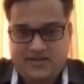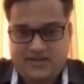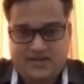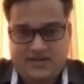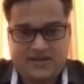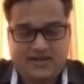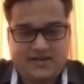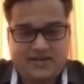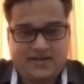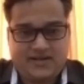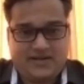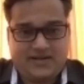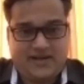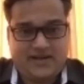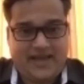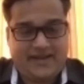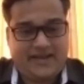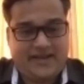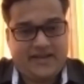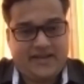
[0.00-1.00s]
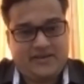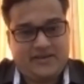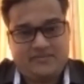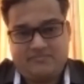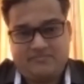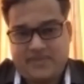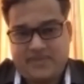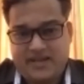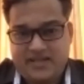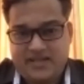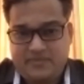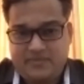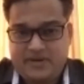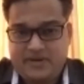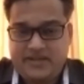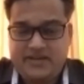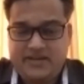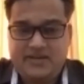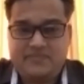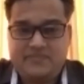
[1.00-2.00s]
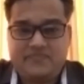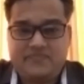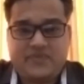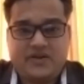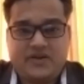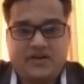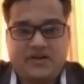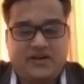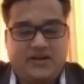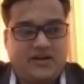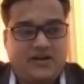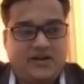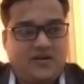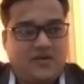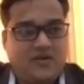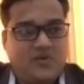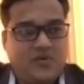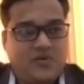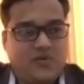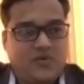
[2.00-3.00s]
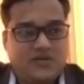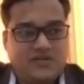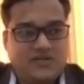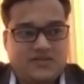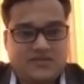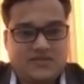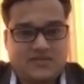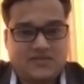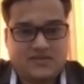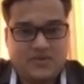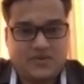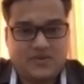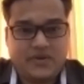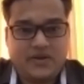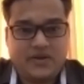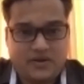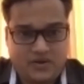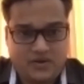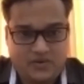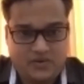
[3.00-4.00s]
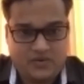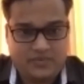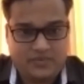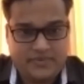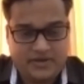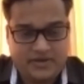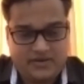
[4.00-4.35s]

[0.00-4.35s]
And anybody who is doing law, I mean,